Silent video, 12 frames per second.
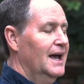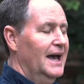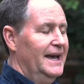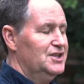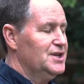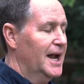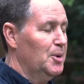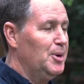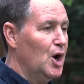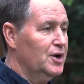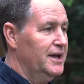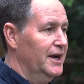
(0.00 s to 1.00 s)
Hey, Johnny
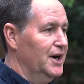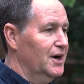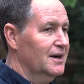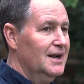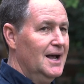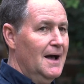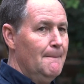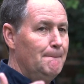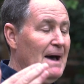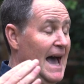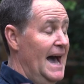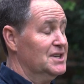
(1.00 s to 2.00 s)
Polk here,
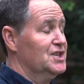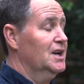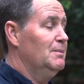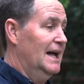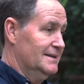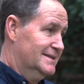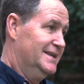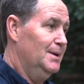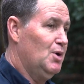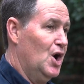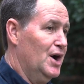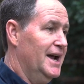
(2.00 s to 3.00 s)
passionate about
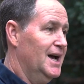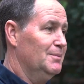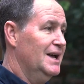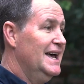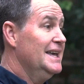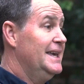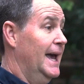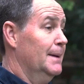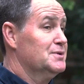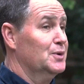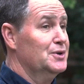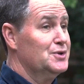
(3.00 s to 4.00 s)
T-Bar-M
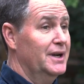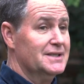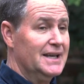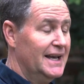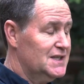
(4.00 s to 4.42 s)
camps and retreats.